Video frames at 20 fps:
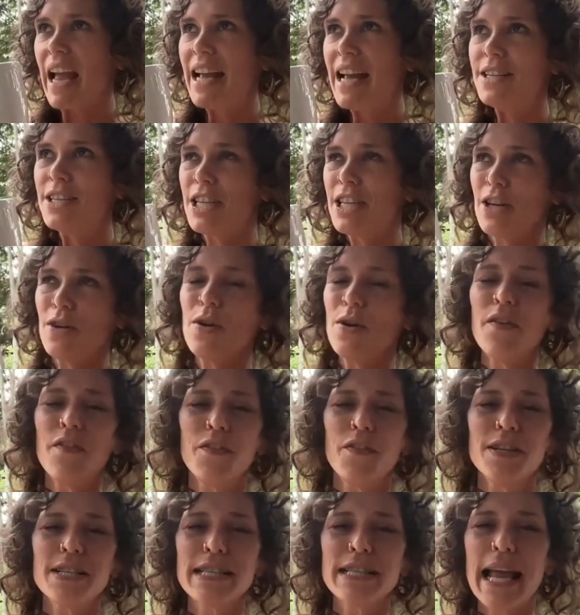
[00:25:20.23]
and two,
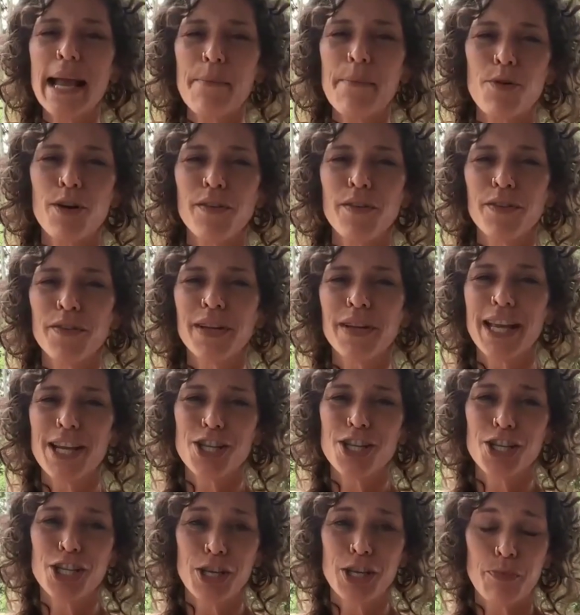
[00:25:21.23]
it feels like more of a
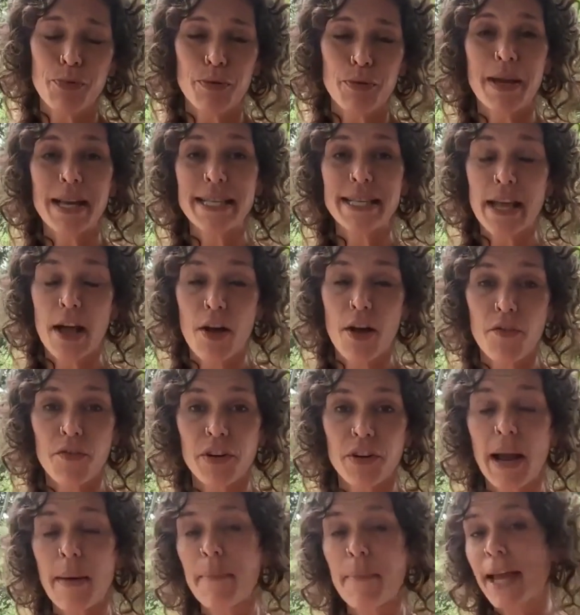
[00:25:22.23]
relationship with myself
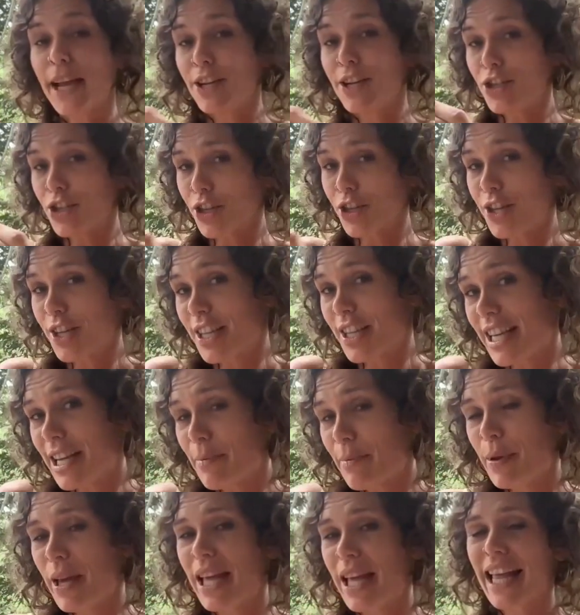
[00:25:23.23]
where I'm like
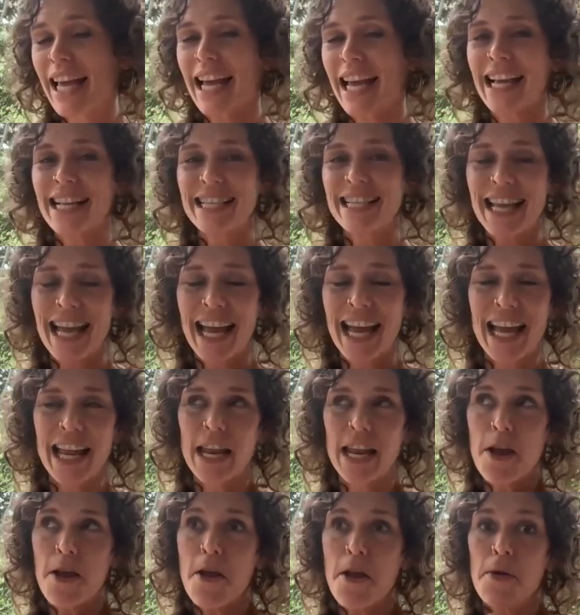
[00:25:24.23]
journaling a bit. Like I
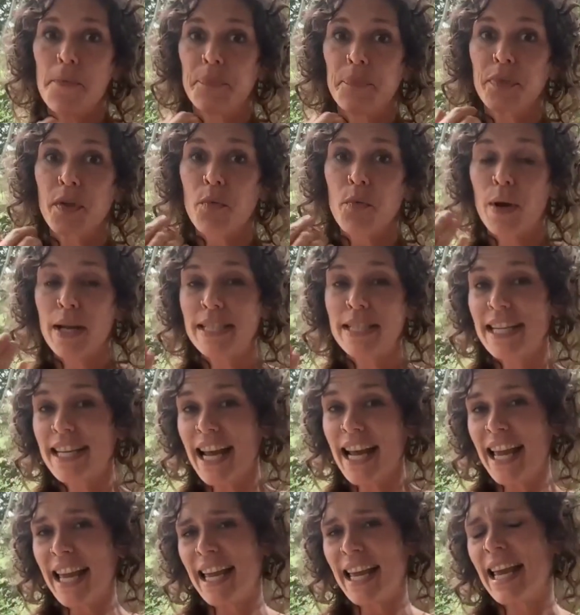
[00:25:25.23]
said, what did
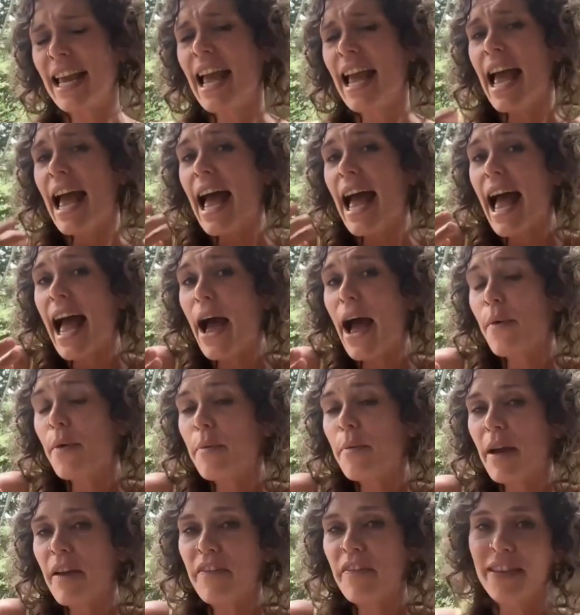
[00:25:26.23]
I eat? How
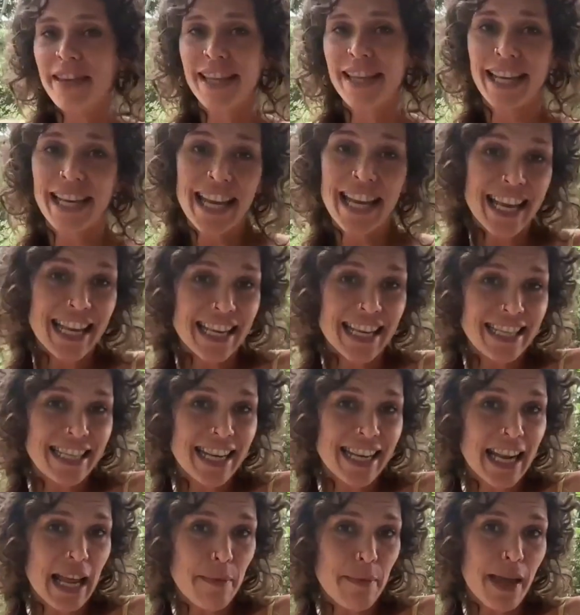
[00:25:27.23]
am I feeling?
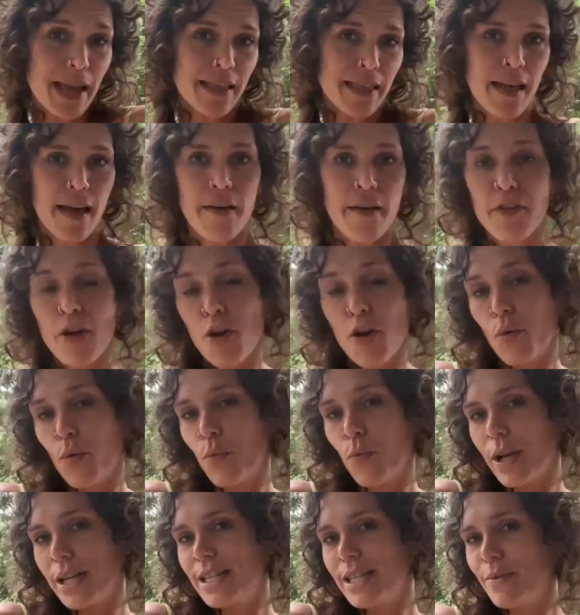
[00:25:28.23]
Did I make love?
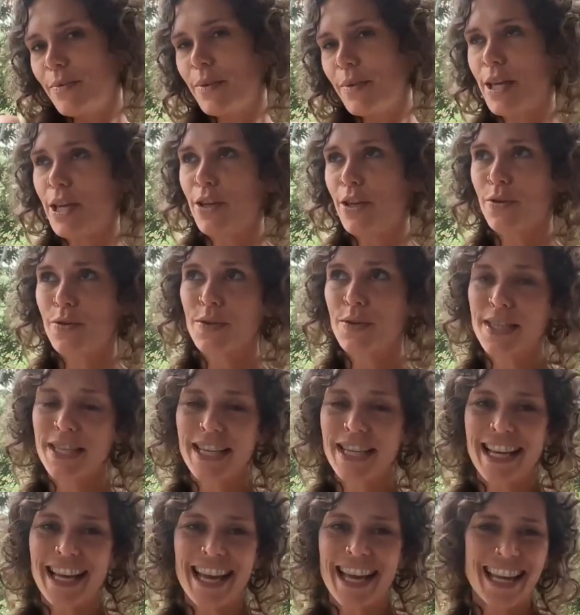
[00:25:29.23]
What did we use?
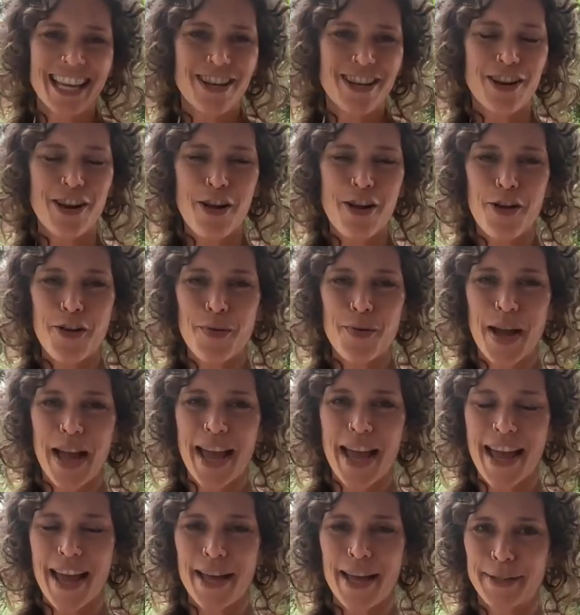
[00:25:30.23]
You know,
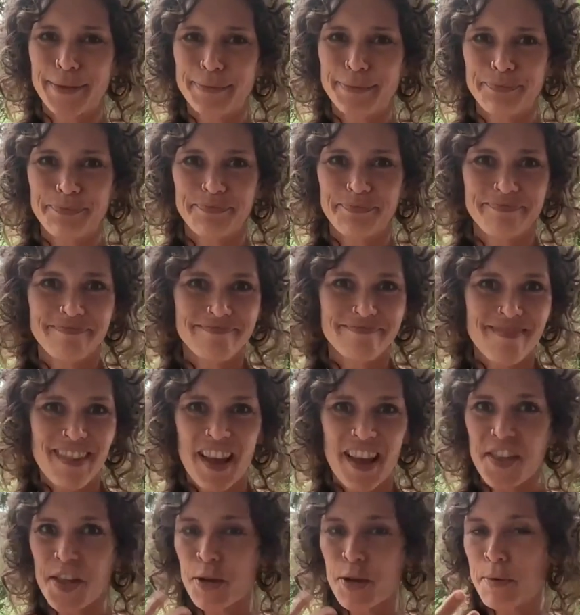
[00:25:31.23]

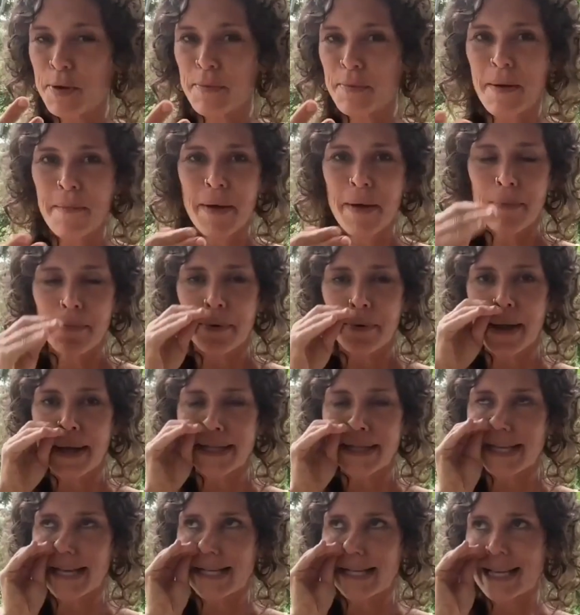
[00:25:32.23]
a little bit about my
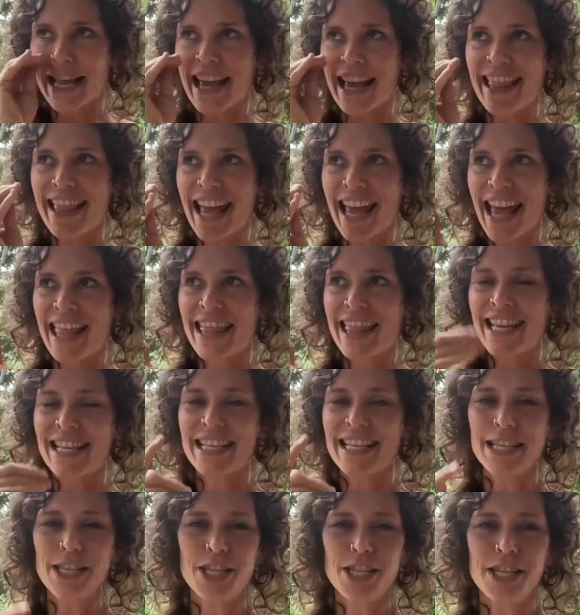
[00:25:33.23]
process. And
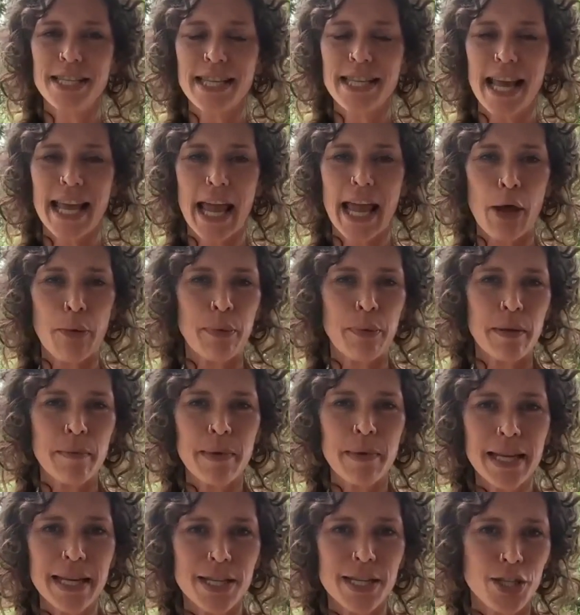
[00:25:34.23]
this is just like
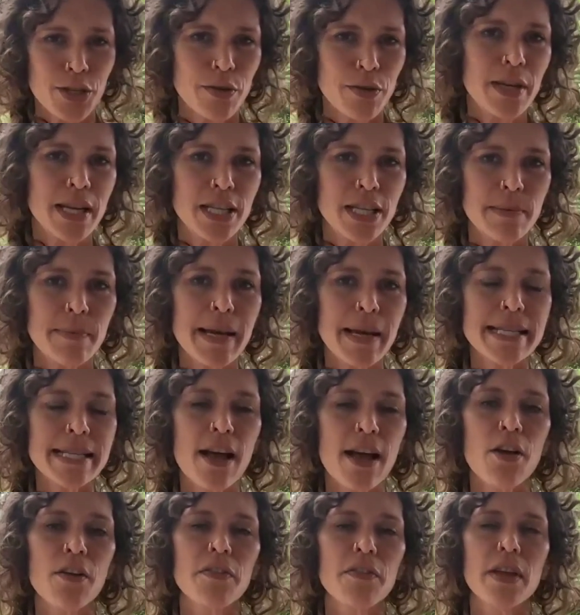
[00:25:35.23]
helping me to tune into
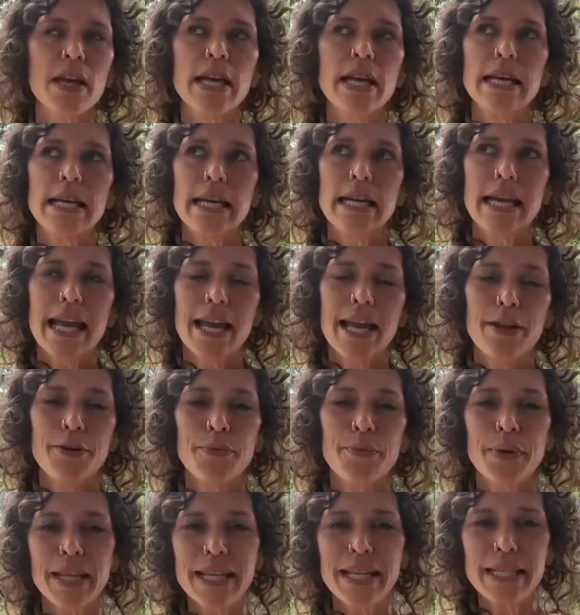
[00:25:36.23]
myself in
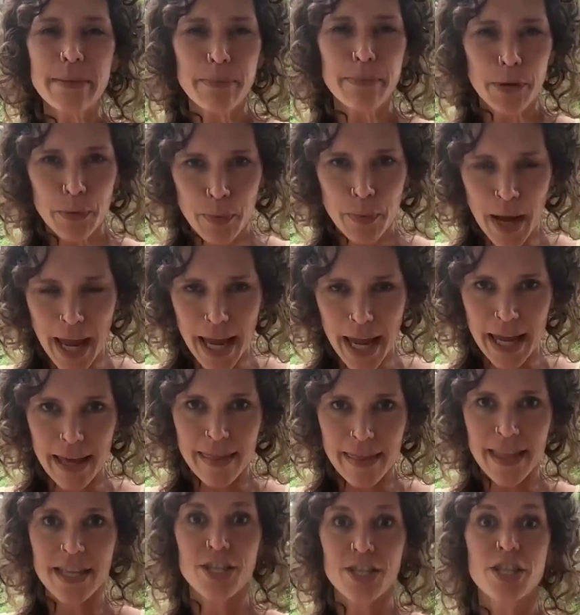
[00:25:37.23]
a really deeper
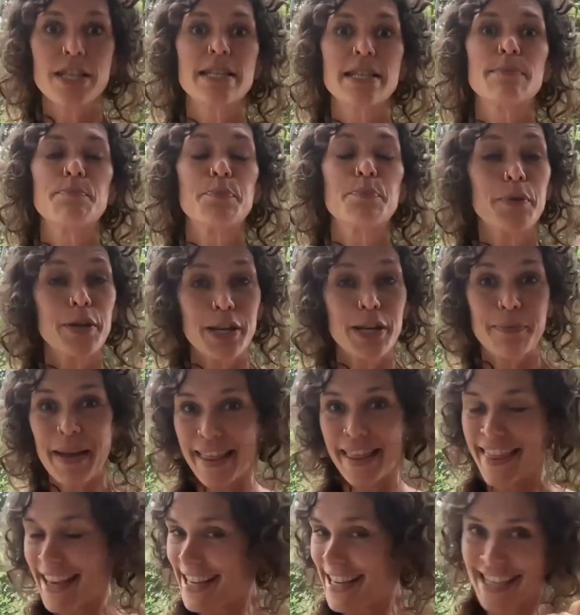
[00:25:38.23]
way than just putting
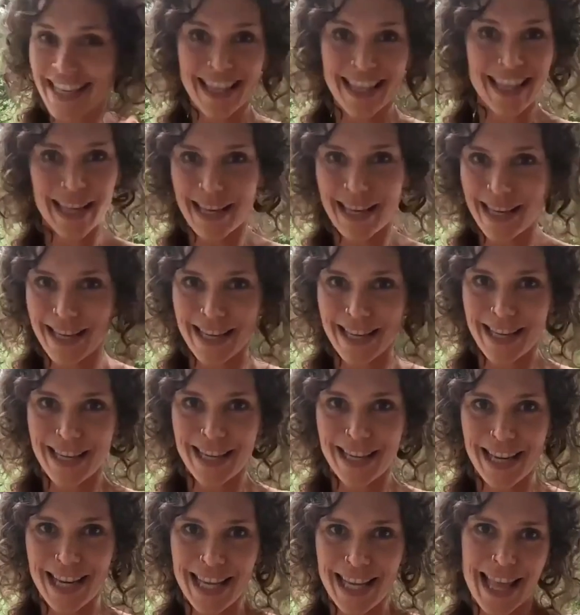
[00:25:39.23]
my things in the
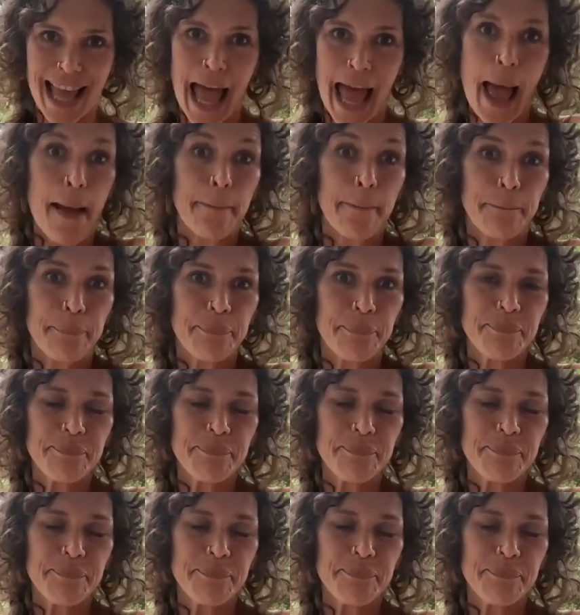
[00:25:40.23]
app